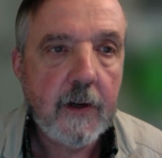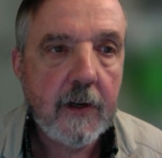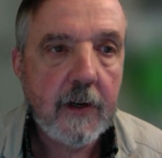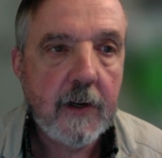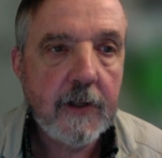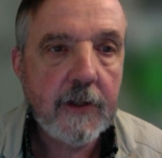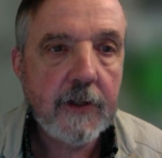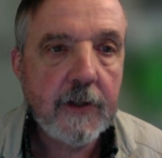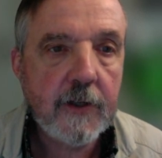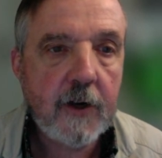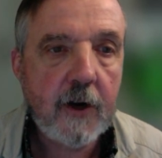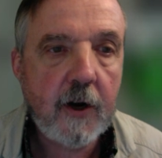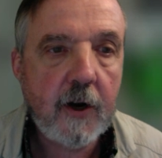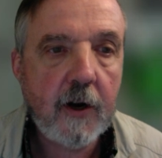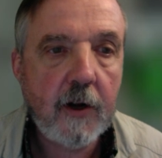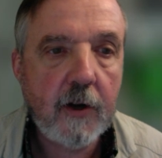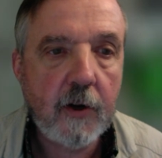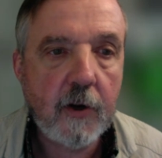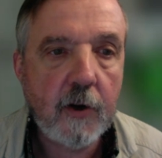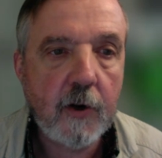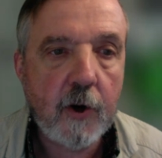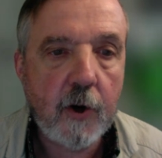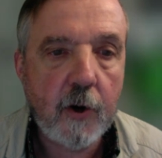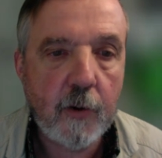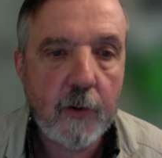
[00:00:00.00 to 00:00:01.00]
is
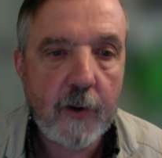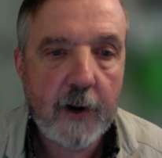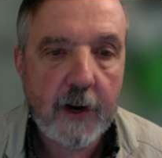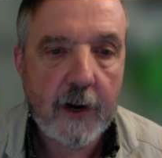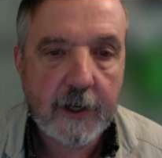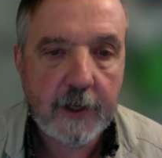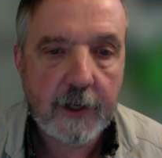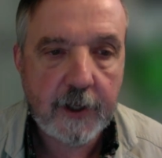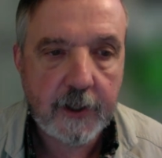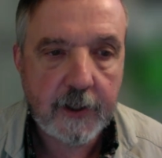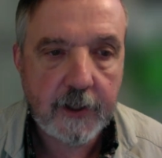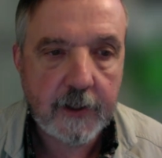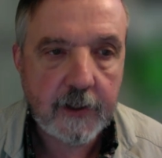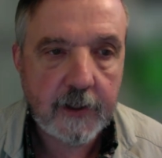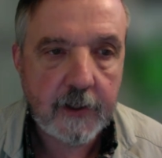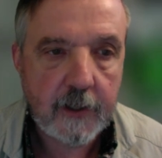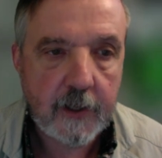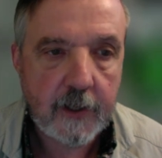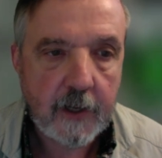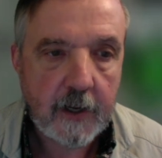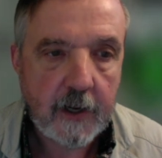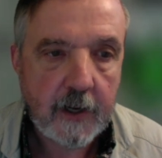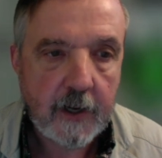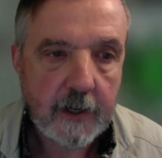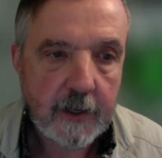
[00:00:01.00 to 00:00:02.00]
color correction.
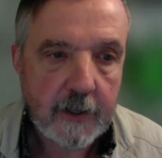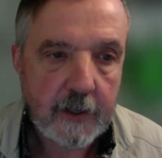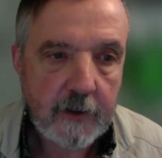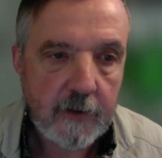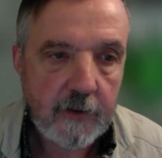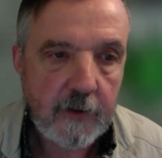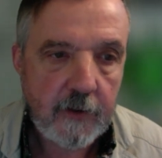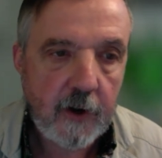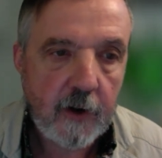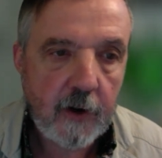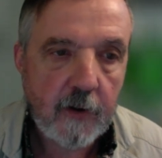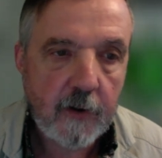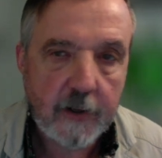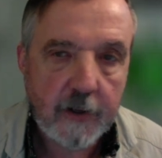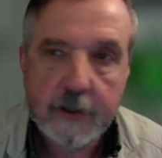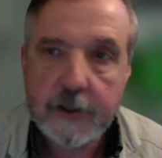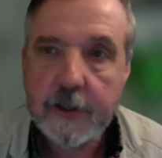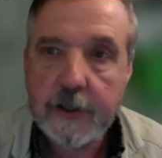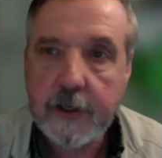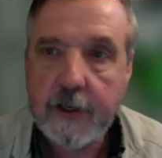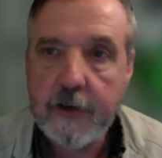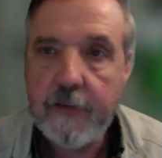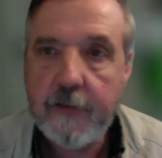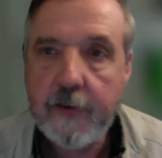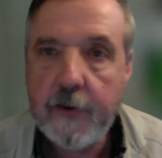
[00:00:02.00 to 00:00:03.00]
You
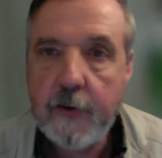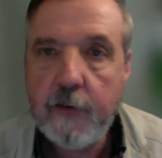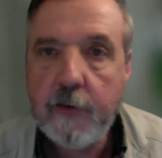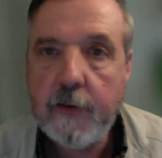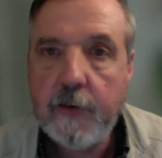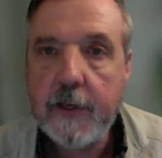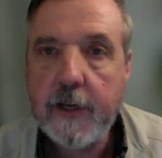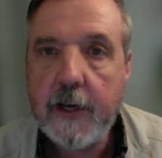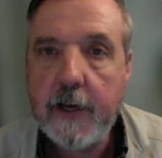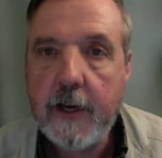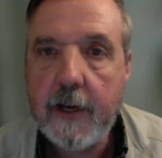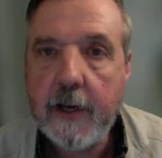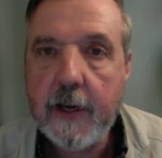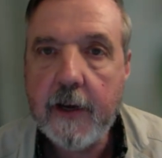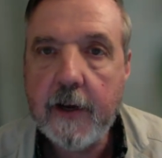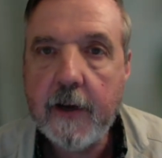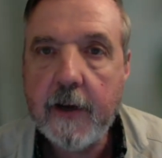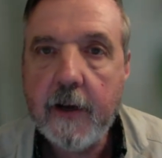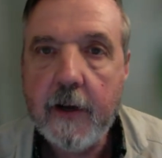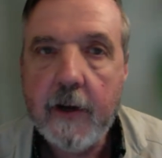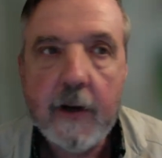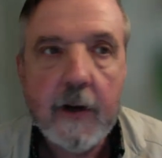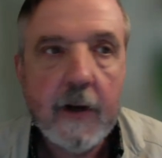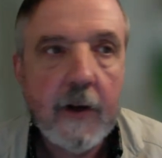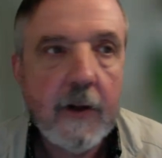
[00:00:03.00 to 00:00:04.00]
notice if you take
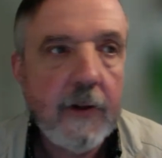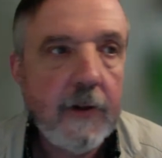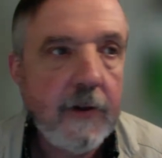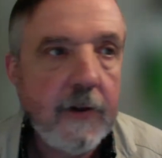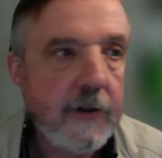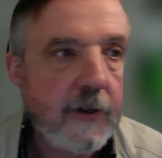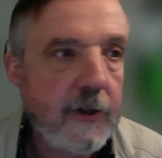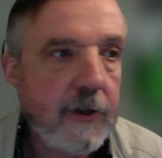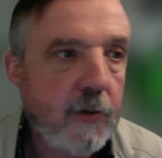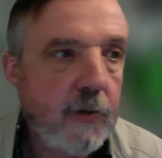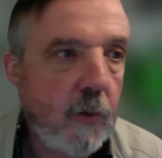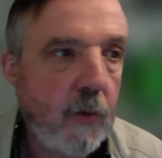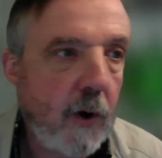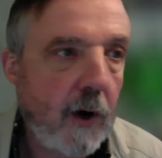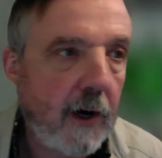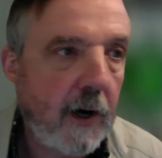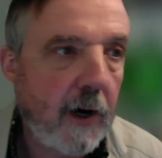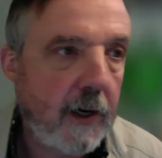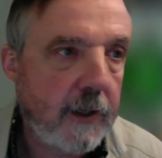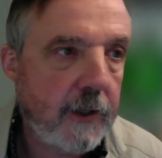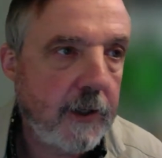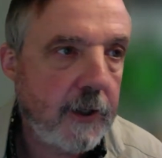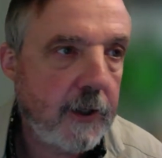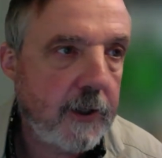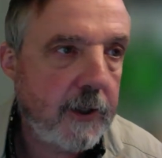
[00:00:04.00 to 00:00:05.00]
the
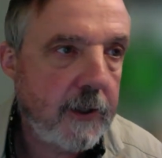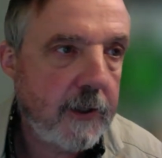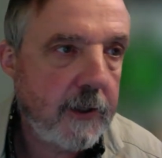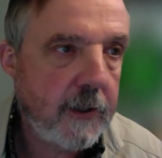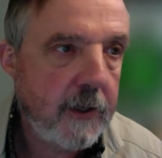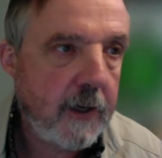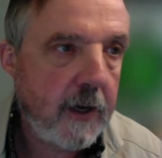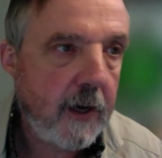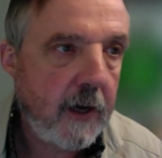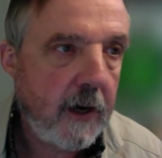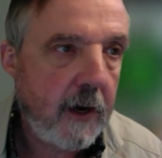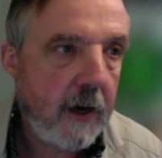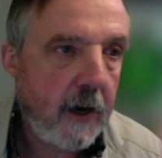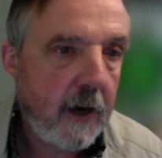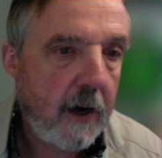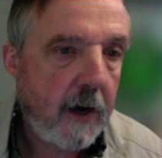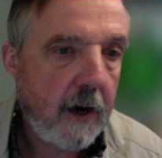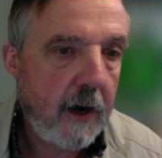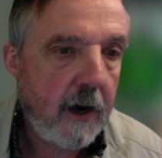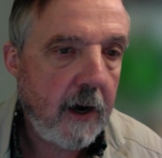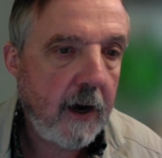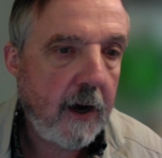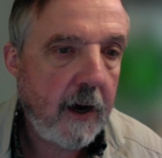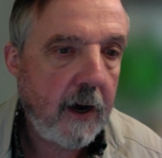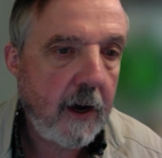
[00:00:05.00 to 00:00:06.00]
swatch
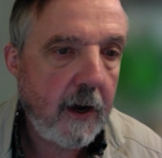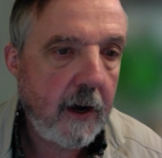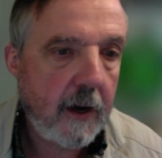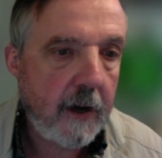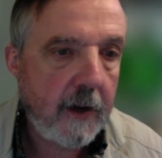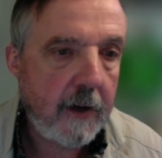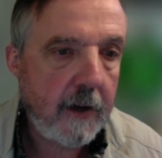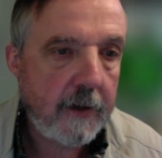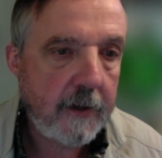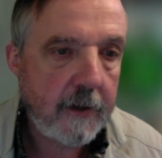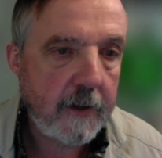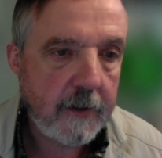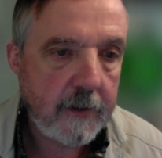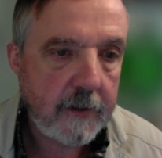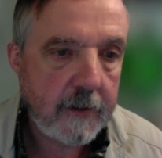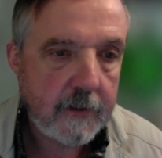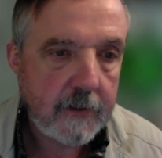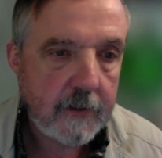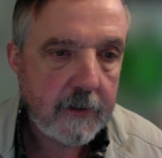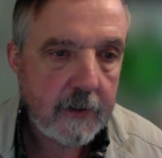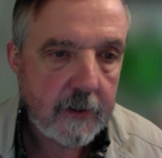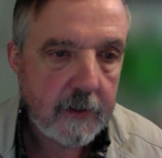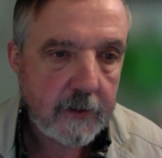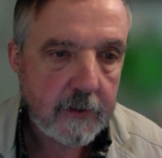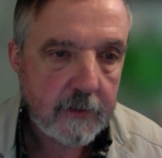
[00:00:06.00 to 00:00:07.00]
on
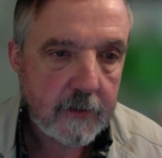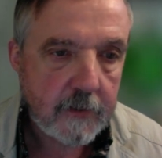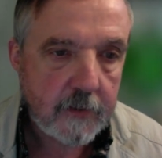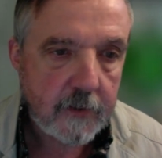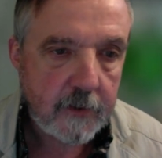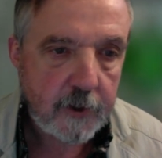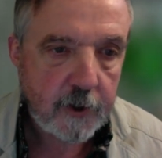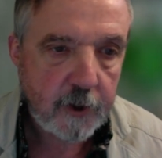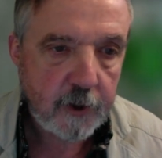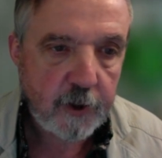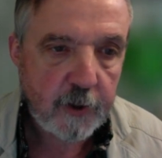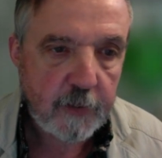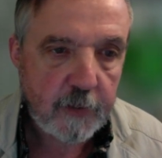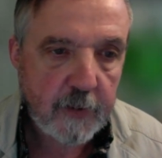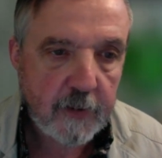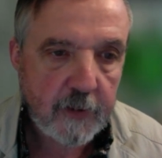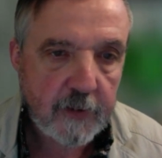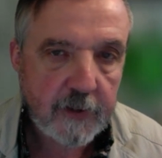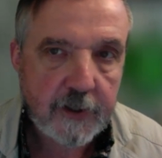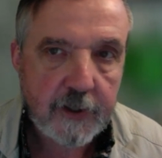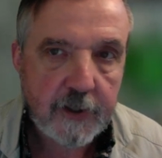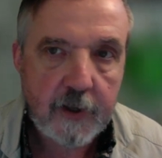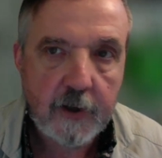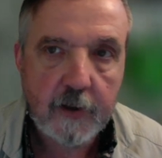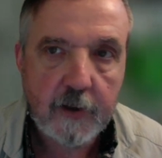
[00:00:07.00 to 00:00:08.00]

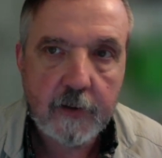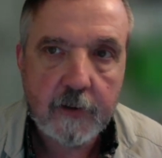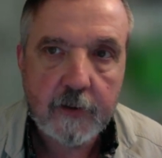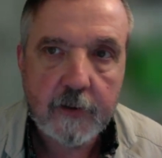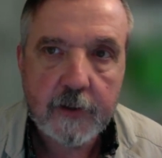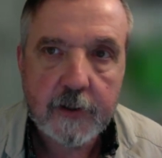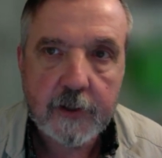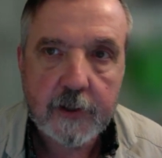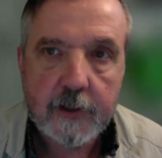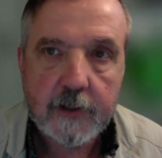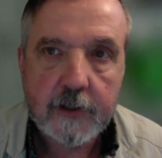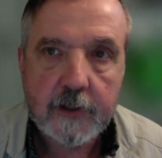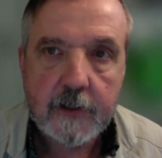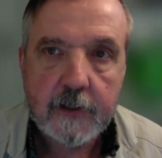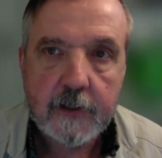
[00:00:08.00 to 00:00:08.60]
Juniper's nose